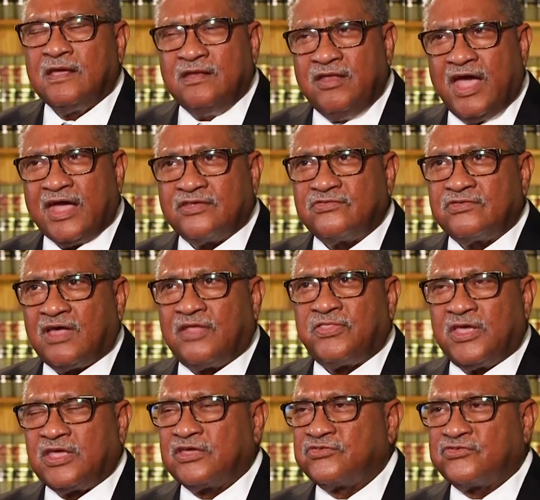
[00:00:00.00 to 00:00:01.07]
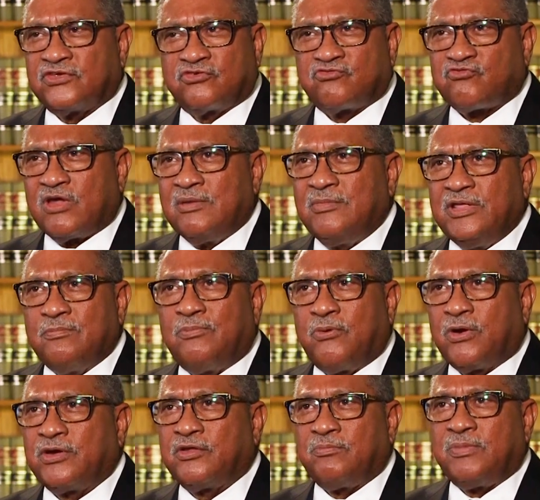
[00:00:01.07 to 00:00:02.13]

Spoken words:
Next, I think it's extremely important